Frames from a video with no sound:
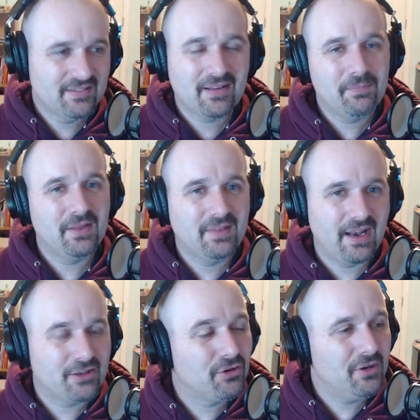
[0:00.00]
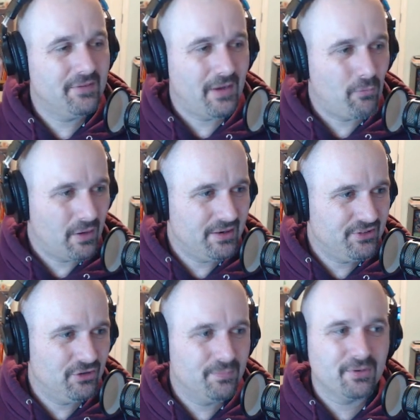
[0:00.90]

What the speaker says: something that I could, if I wanted to,